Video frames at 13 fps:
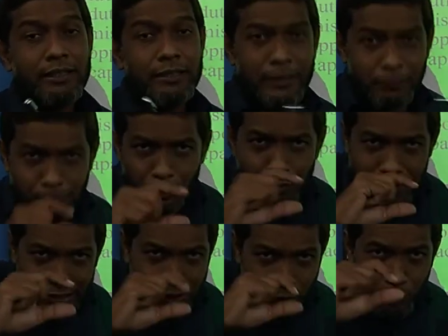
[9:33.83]
If you
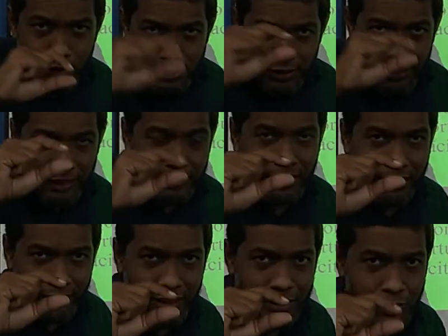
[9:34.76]
just consider the
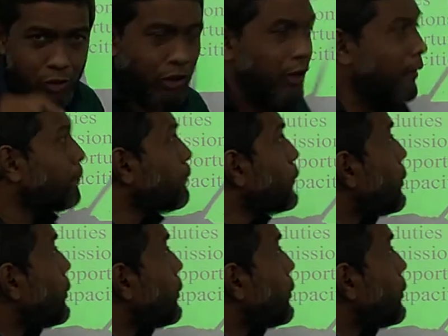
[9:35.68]
relation